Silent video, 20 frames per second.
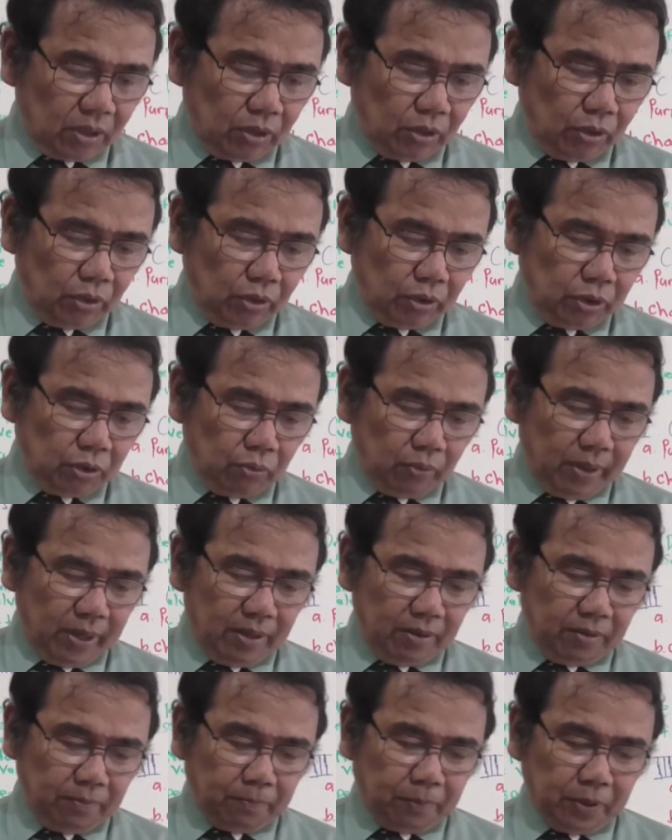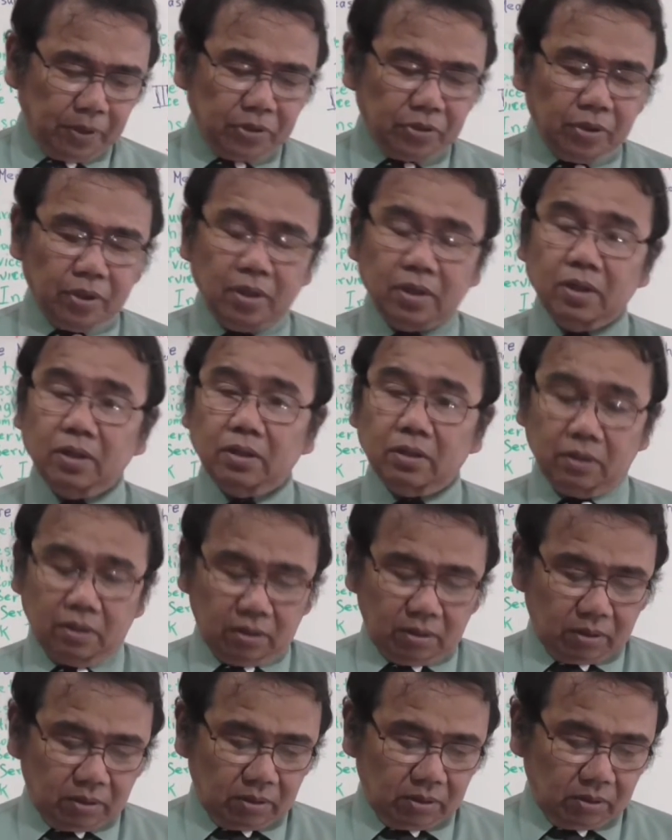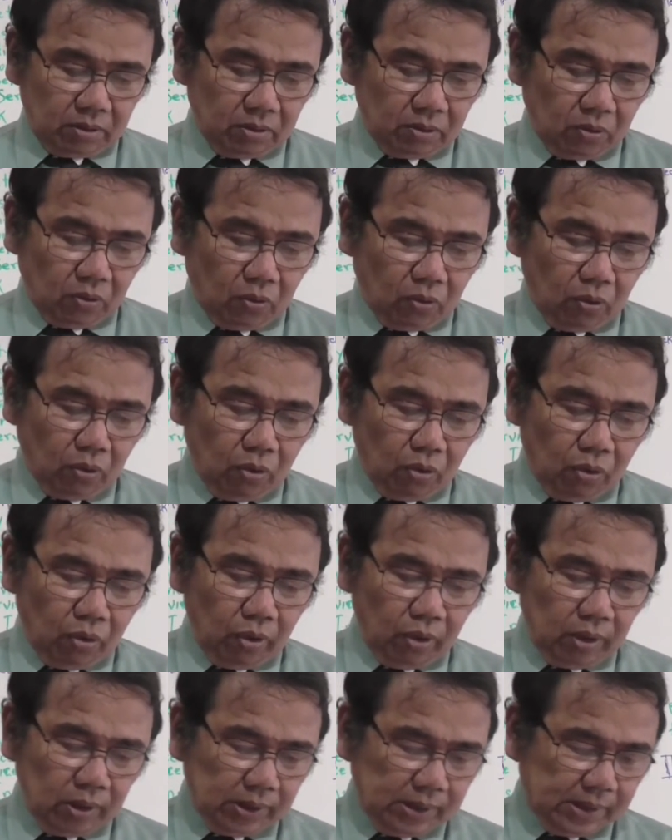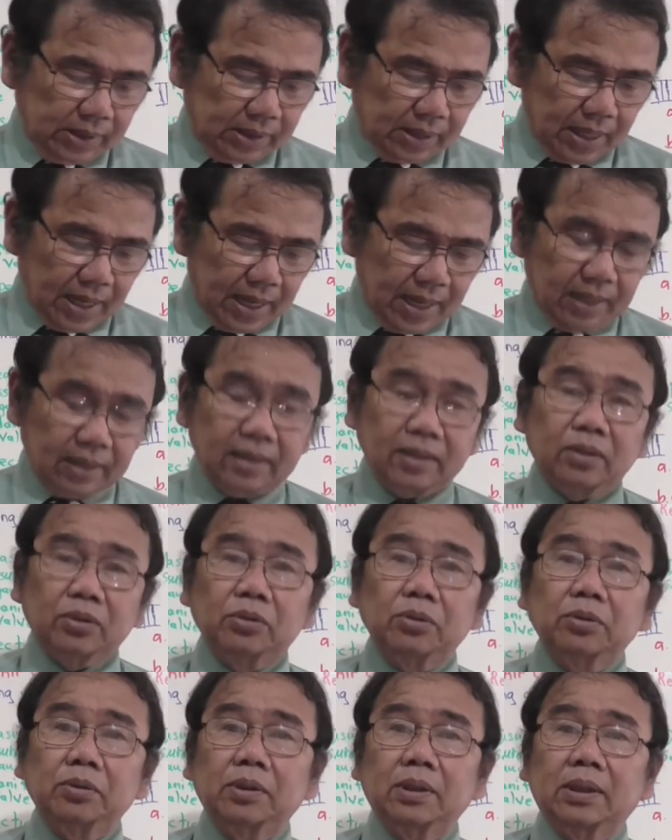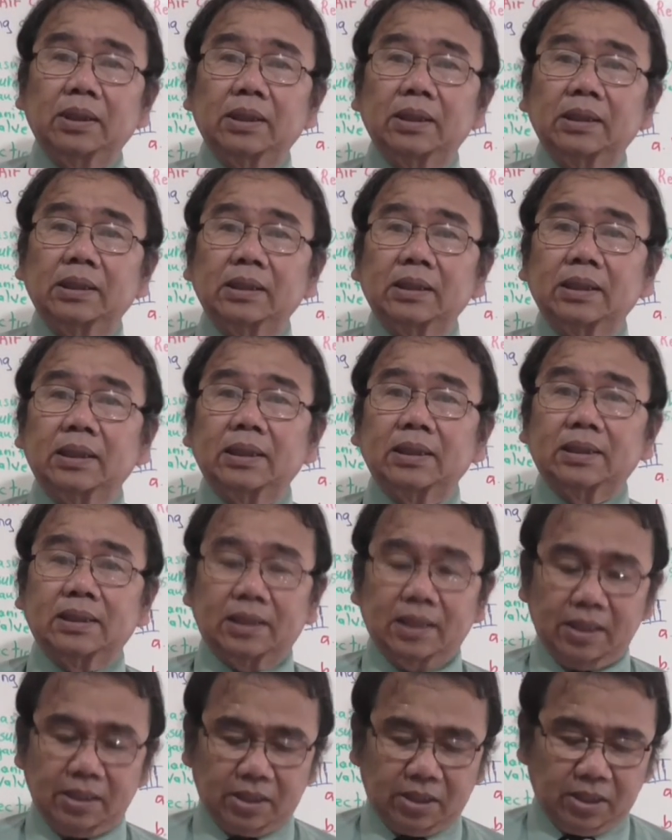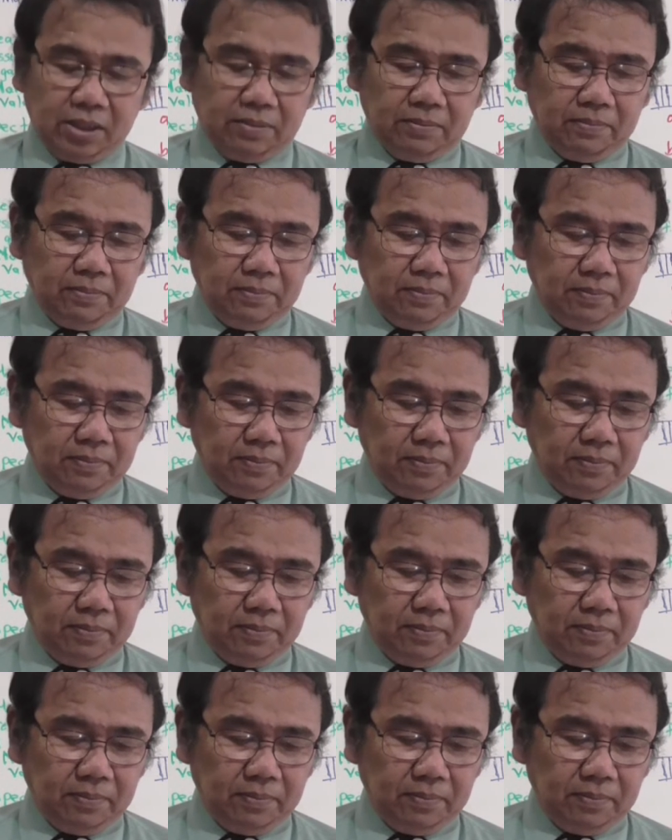Used when refrigerant or oil is added to the system.